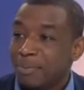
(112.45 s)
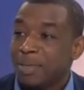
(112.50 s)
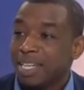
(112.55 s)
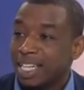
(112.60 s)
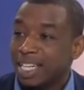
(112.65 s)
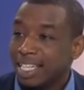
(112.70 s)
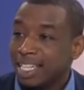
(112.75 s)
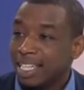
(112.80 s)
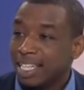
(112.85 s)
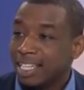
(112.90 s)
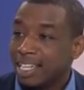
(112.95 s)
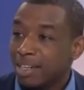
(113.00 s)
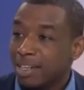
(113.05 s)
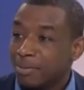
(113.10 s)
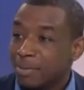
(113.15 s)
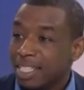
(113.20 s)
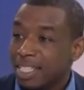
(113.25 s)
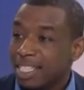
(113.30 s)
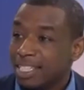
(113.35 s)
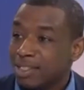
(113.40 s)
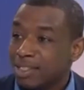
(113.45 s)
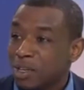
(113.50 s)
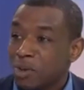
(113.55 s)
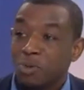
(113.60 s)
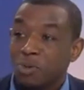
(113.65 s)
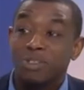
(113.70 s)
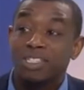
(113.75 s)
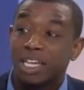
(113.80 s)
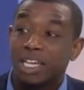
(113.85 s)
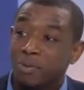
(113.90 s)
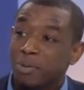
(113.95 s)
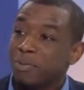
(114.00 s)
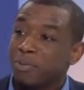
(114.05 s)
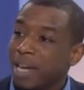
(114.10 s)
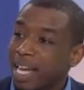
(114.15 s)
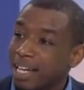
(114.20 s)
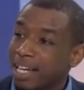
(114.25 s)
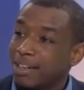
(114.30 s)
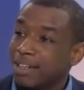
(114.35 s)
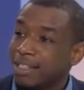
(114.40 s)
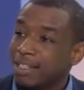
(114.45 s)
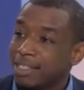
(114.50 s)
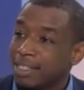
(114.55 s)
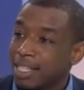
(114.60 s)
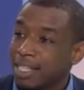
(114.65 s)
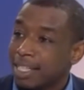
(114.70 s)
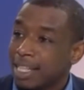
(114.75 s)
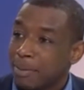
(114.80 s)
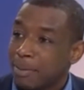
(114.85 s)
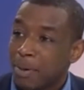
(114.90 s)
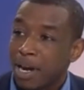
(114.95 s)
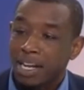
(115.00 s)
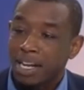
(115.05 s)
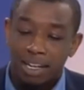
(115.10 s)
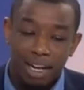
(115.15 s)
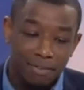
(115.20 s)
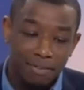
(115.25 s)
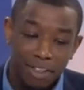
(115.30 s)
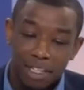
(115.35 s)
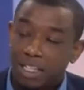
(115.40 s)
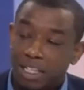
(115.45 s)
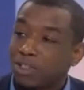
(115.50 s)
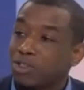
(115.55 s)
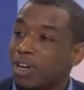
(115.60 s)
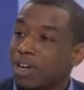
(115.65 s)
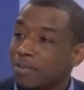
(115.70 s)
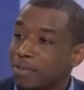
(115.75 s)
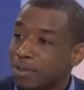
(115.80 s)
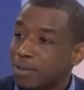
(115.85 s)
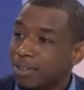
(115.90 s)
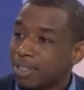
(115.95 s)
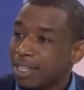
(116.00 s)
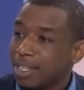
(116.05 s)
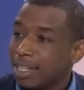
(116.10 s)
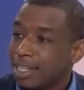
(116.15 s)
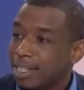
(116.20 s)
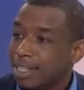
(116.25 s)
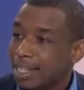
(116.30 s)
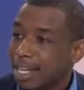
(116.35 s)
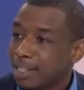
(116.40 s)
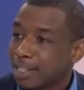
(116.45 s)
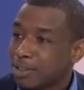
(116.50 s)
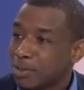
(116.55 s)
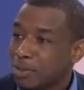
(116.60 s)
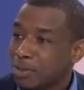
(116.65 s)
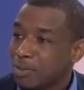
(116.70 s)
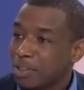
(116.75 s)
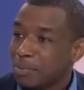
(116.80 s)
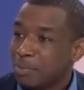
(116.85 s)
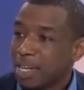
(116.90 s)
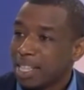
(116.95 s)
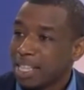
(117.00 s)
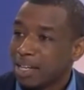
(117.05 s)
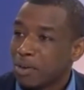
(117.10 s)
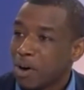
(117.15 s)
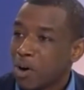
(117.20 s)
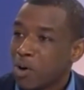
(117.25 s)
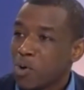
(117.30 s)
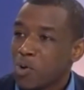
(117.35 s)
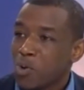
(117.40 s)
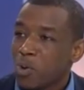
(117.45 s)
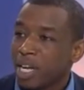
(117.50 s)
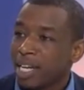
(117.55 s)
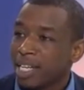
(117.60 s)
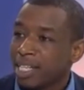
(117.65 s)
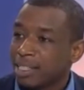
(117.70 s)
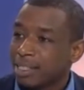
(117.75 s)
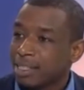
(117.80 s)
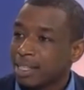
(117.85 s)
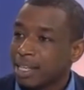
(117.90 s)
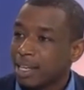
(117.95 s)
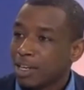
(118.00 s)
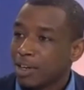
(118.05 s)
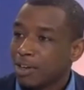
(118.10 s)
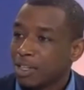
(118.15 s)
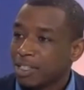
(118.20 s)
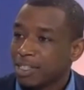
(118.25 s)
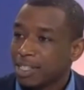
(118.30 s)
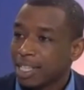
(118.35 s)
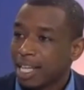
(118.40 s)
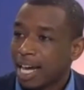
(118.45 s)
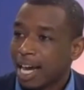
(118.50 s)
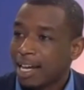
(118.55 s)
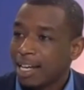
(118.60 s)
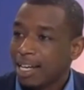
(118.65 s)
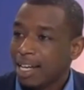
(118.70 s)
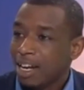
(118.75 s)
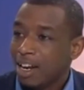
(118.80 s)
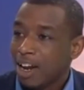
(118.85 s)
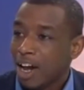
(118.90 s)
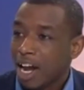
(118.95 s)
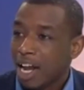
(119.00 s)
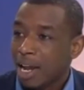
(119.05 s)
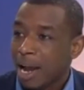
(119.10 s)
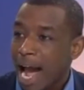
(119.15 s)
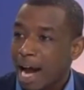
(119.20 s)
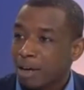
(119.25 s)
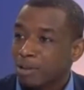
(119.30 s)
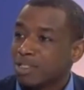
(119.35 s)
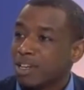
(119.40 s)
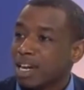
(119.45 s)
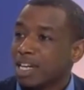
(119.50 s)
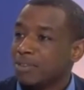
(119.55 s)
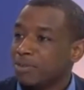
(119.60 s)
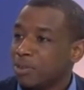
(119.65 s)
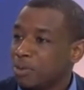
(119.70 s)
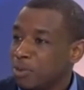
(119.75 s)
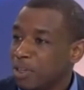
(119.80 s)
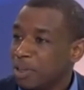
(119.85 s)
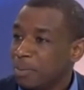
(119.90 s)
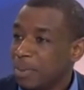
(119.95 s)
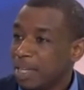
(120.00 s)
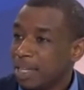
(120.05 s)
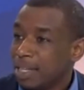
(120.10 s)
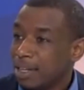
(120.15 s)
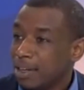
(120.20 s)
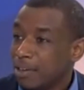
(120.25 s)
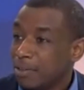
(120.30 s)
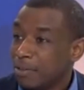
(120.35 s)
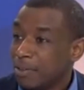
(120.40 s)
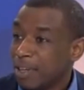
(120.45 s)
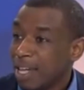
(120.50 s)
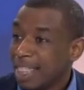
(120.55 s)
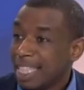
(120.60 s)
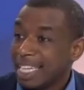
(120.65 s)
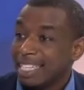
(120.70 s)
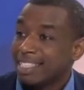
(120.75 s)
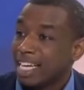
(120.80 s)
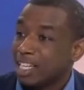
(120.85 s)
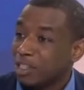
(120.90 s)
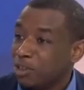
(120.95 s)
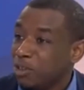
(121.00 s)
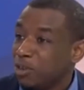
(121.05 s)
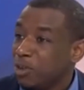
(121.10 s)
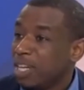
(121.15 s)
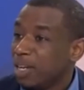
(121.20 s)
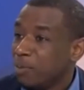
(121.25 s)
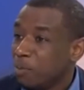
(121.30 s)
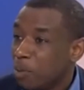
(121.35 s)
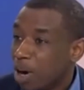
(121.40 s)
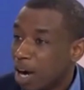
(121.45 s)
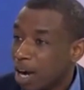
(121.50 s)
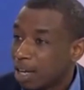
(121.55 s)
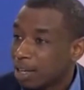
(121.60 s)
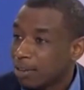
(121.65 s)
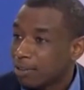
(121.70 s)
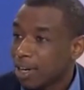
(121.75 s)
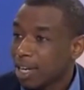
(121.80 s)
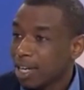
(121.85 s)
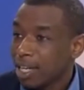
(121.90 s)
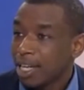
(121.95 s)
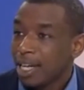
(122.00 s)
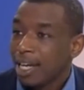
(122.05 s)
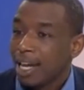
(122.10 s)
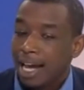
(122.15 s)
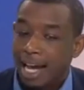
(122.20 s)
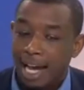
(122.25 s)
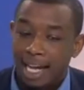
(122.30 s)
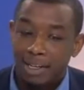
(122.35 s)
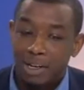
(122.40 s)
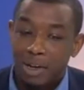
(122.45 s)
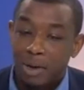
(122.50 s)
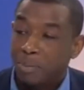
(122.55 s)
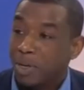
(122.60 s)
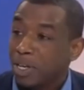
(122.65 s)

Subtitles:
typically companies will say we pay costs, and they might cover travel and that sort of thing. But there are always costs that lie outside of the remit of things that you do in work, right? And